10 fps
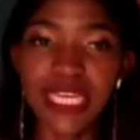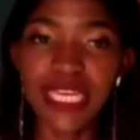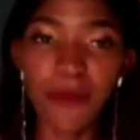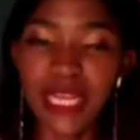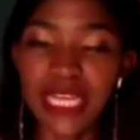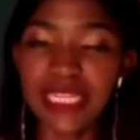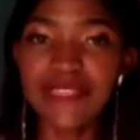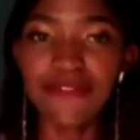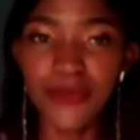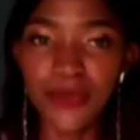cut open and
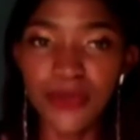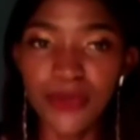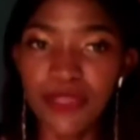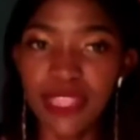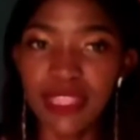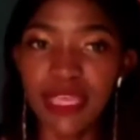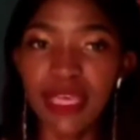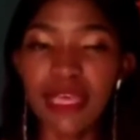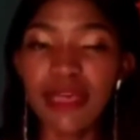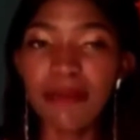it's filled up with
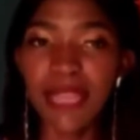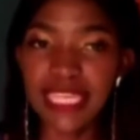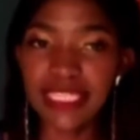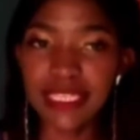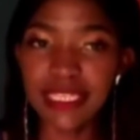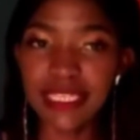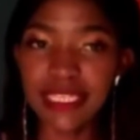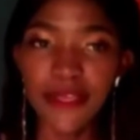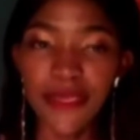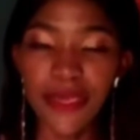plastic.
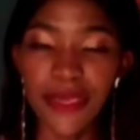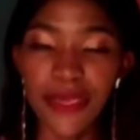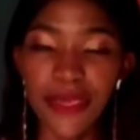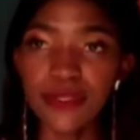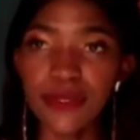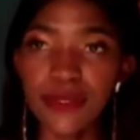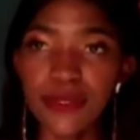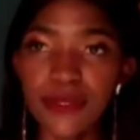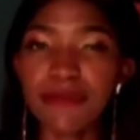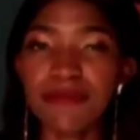
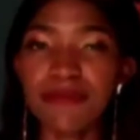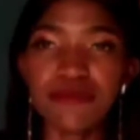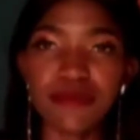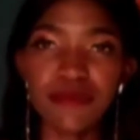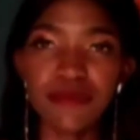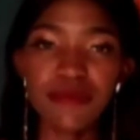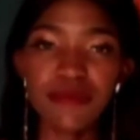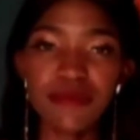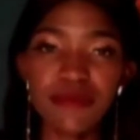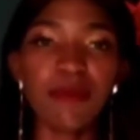So
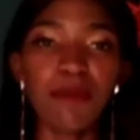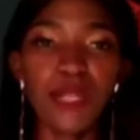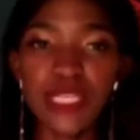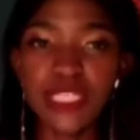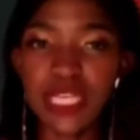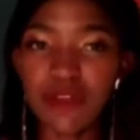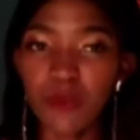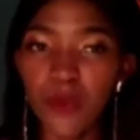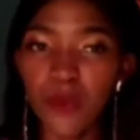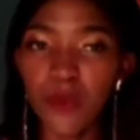
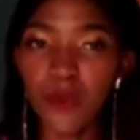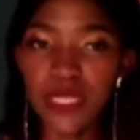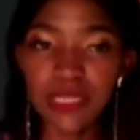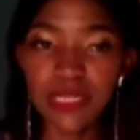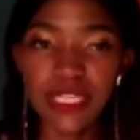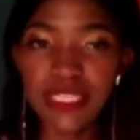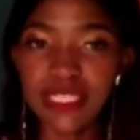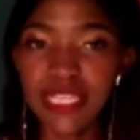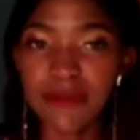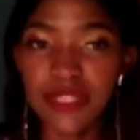pollution of water bodies
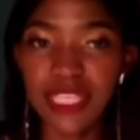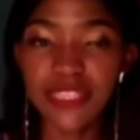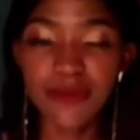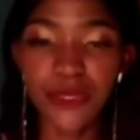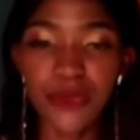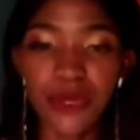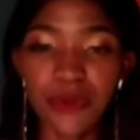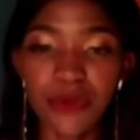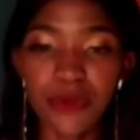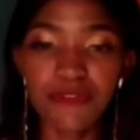is something that's been going
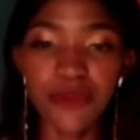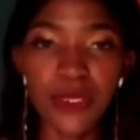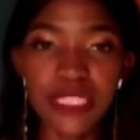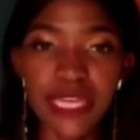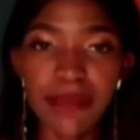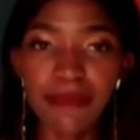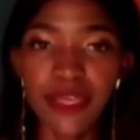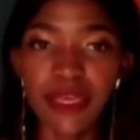on for a long time,